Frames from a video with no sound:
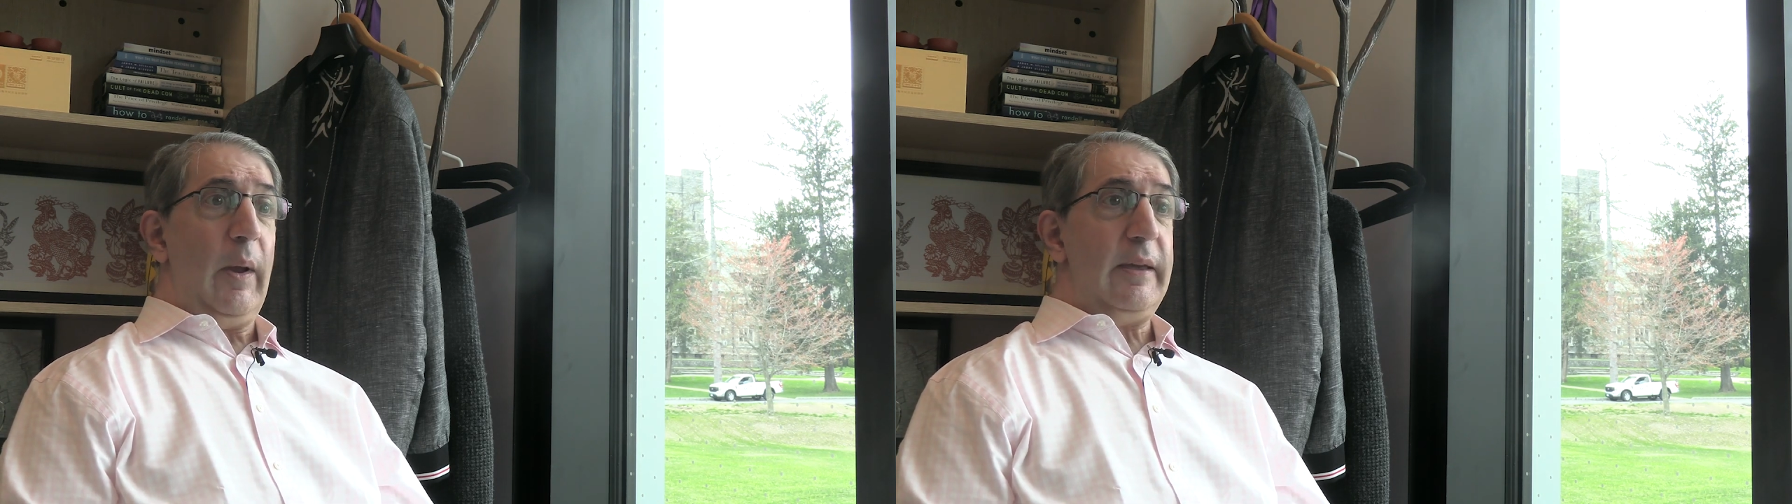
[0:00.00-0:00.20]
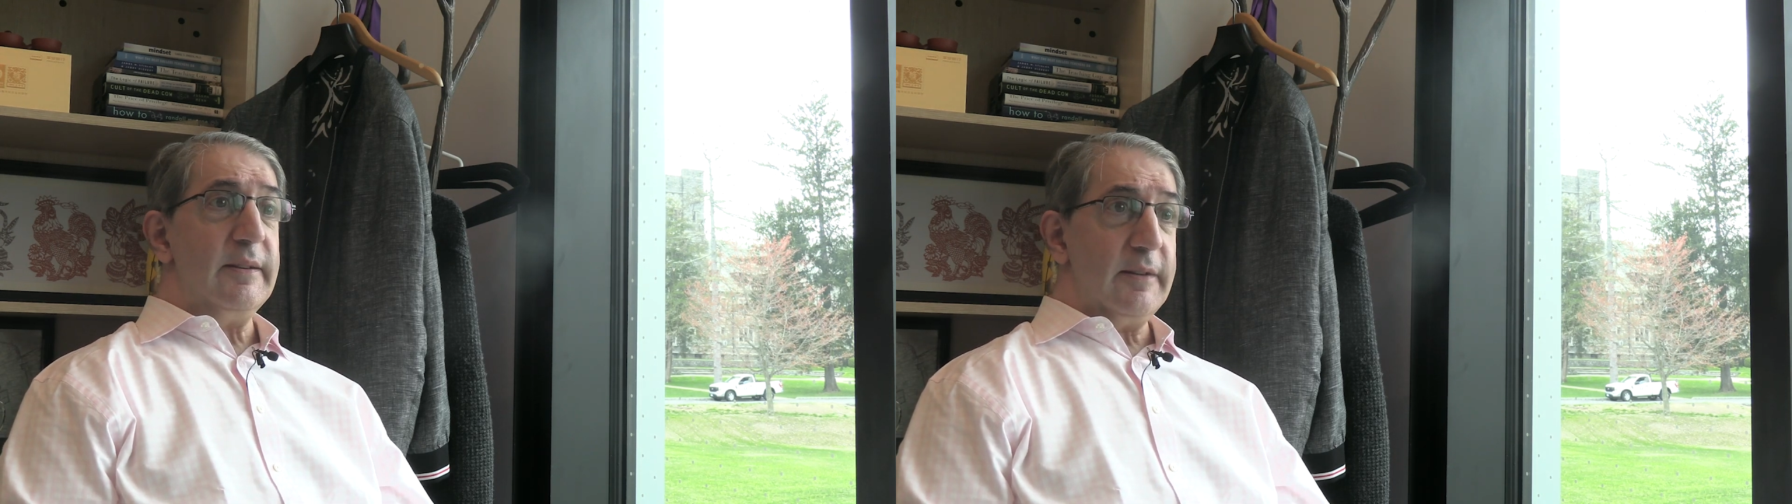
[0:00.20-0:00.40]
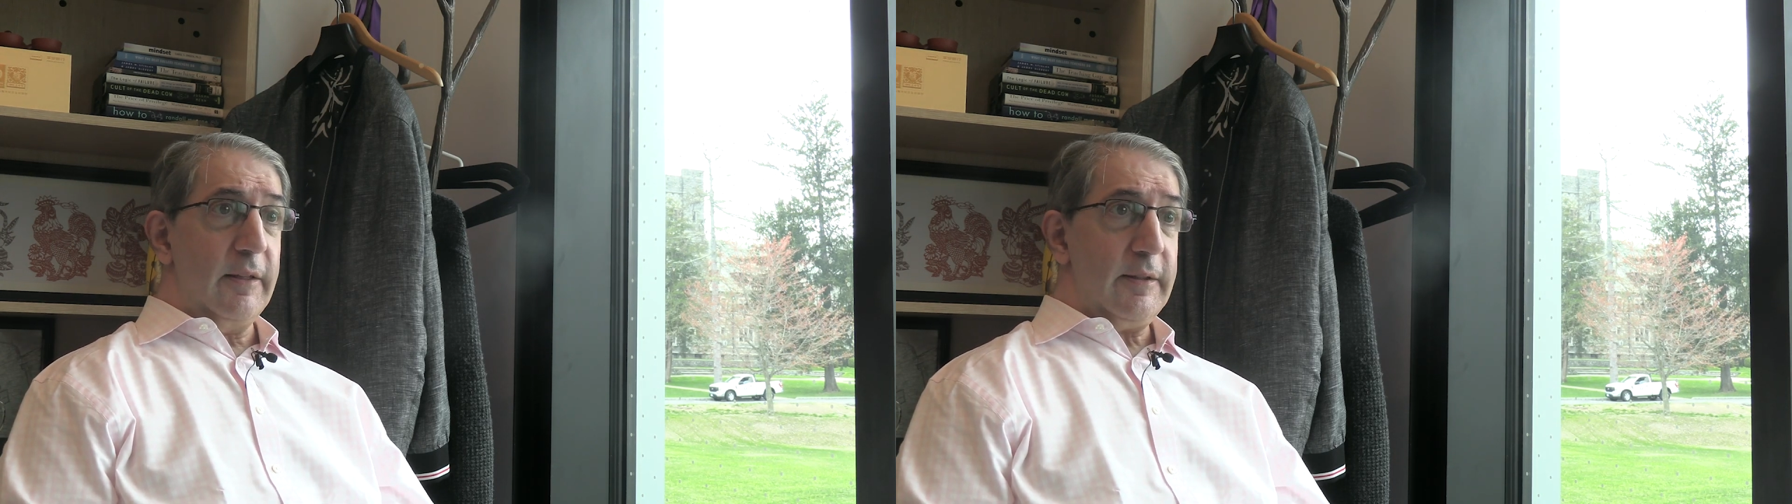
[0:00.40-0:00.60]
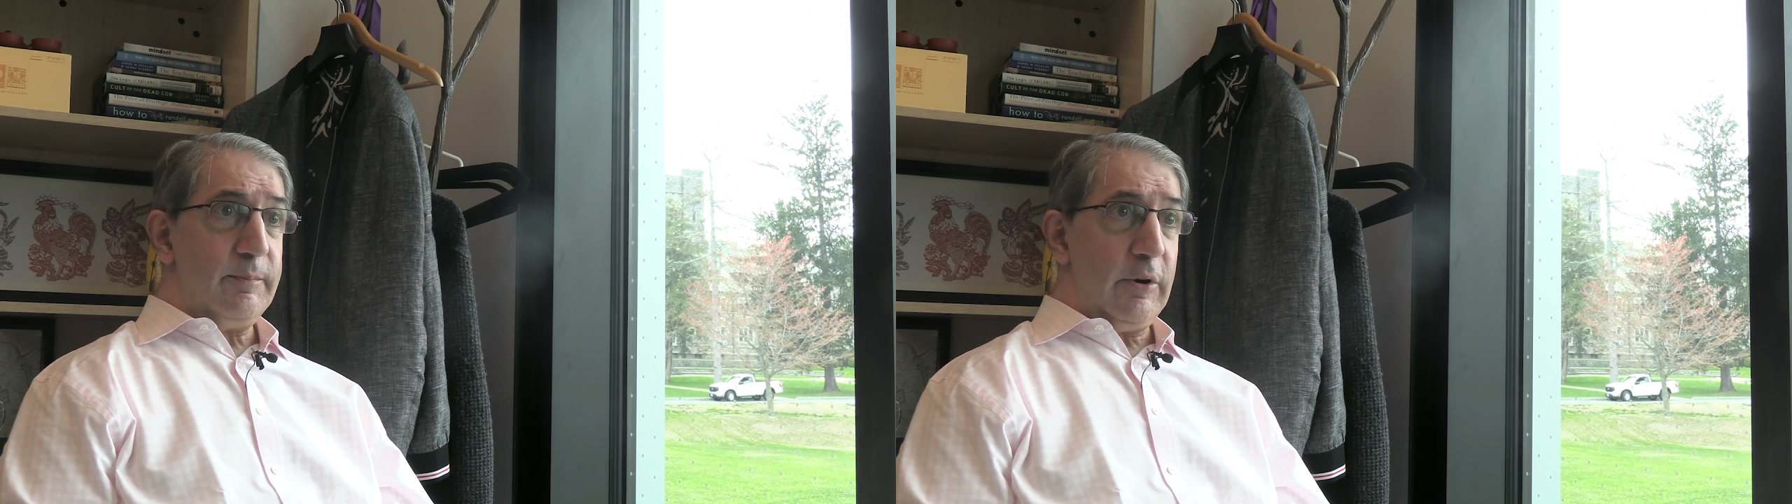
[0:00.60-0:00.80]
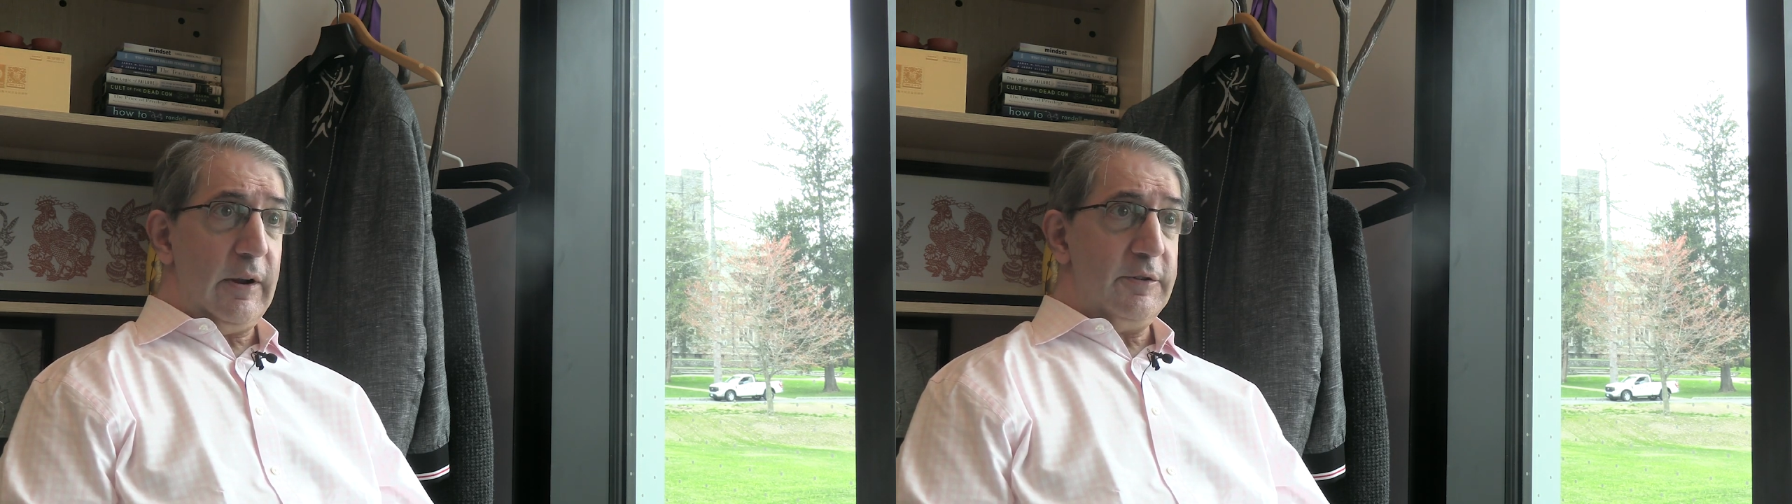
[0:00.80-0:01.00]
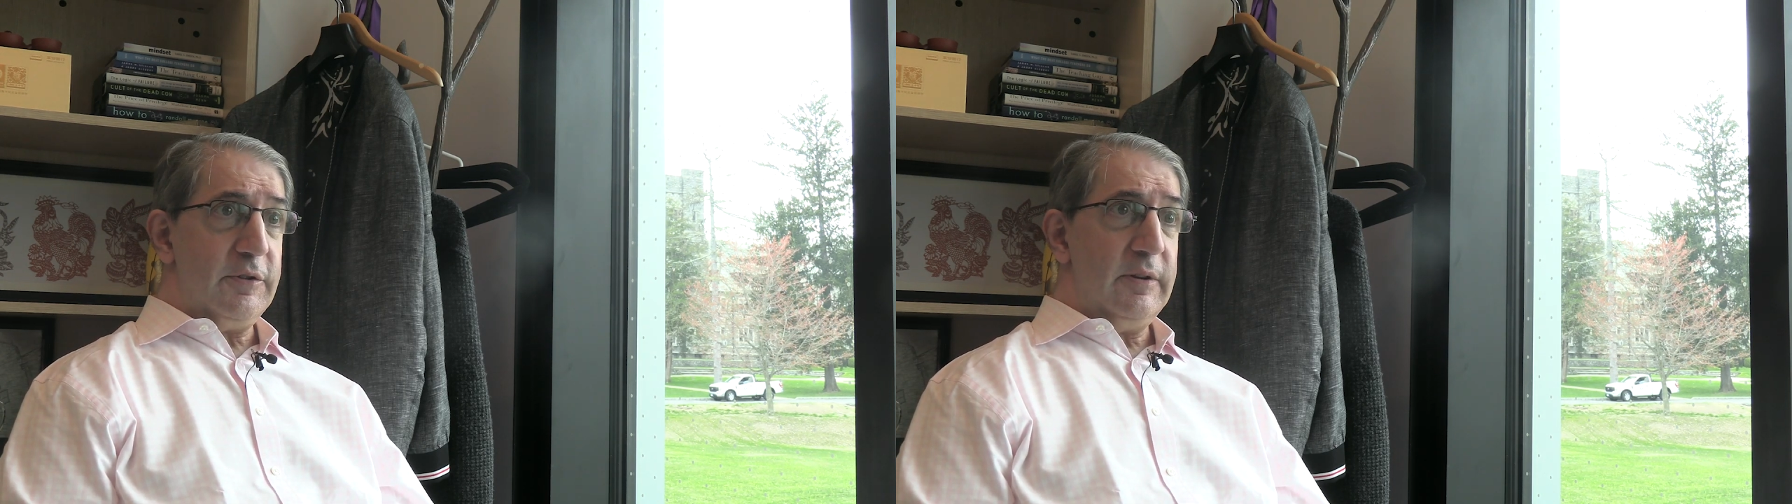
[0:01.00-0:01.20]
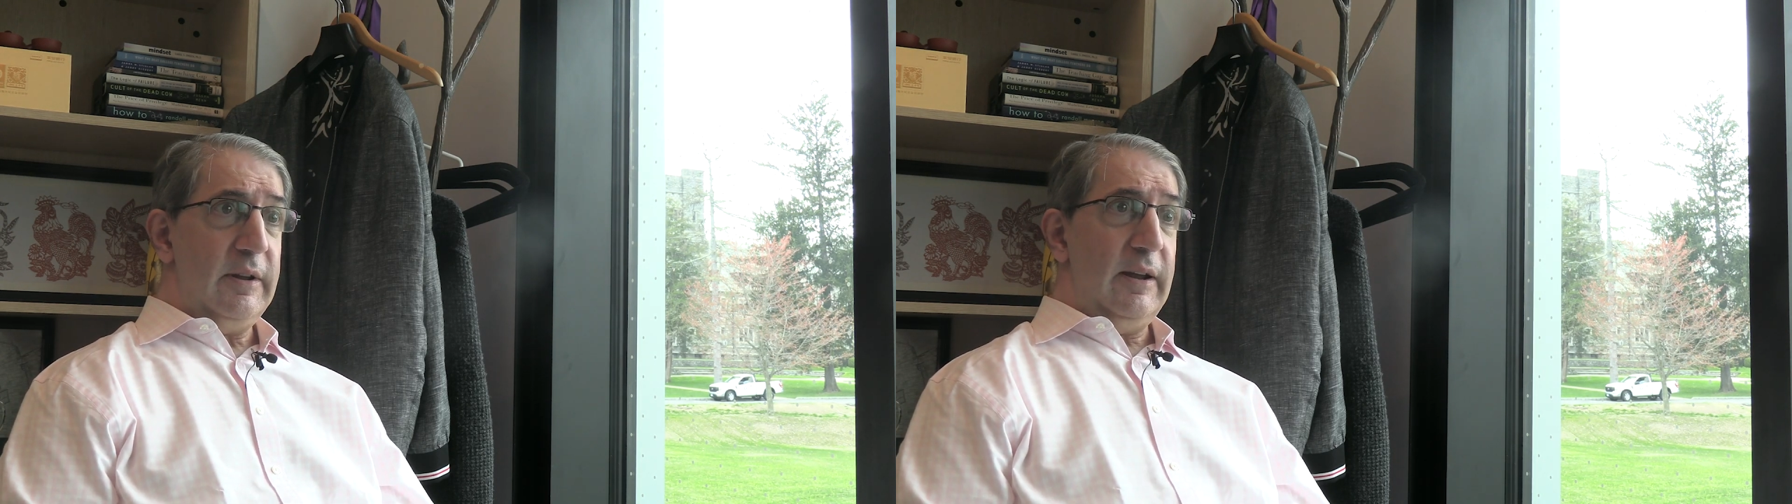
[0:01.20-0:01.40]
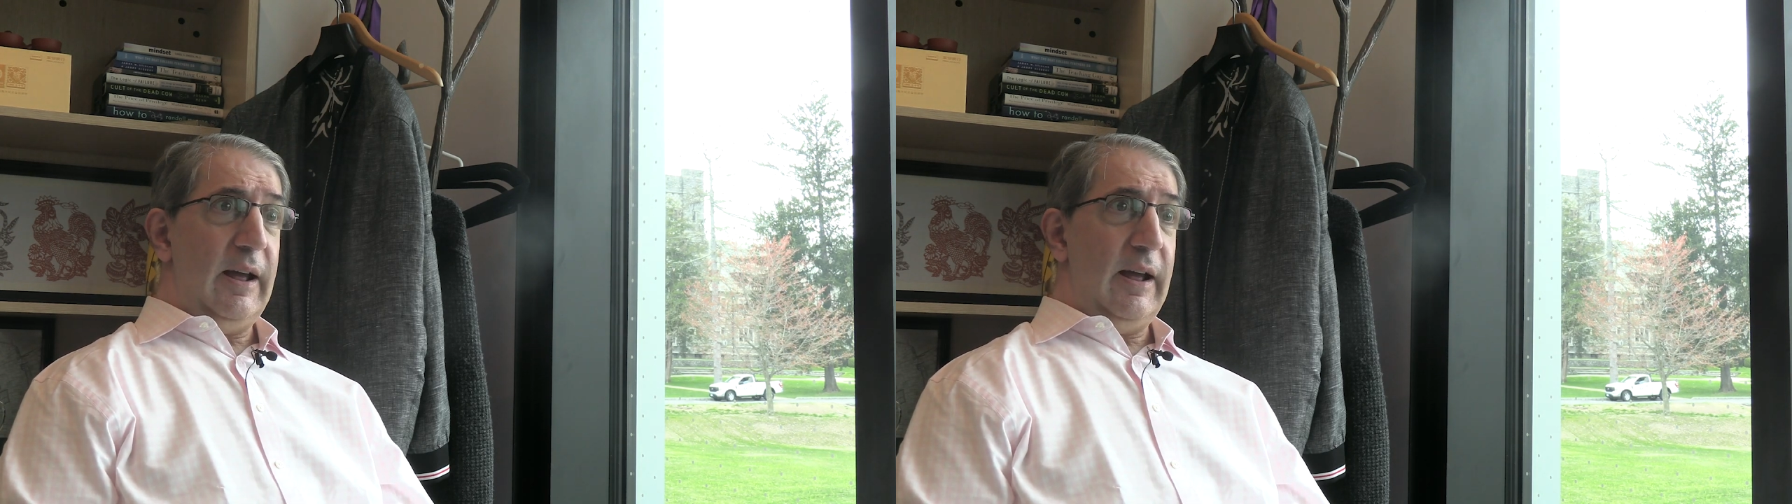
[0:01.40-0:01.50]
weight is on the bridge,